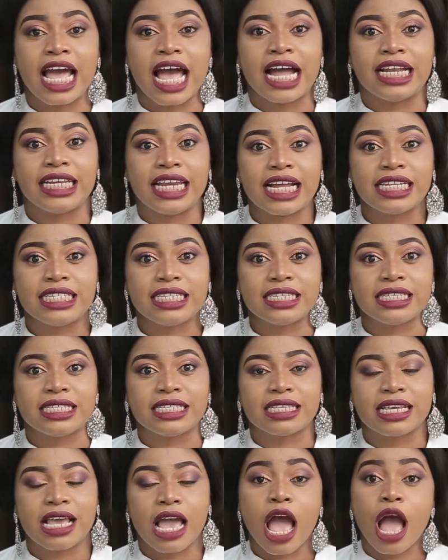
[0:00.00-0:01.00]
And that
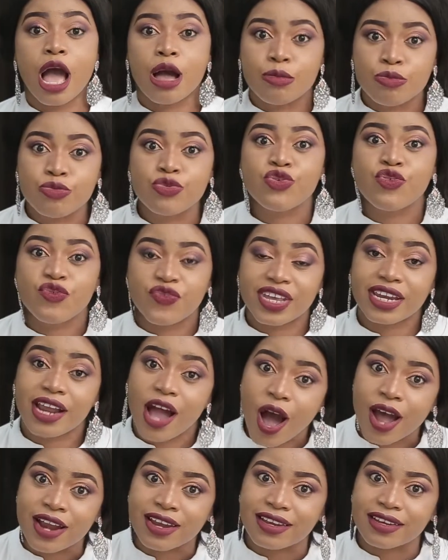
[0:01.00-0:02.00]
is moving
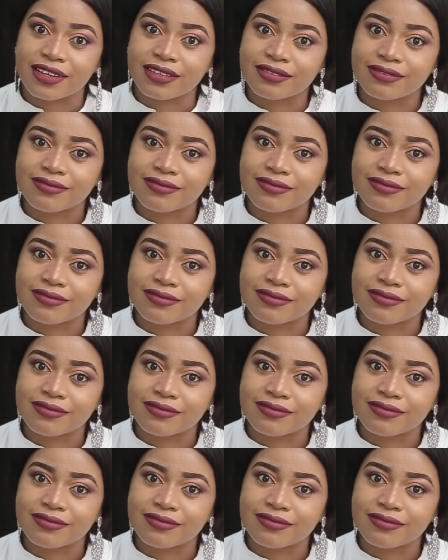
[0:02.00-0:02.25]
on.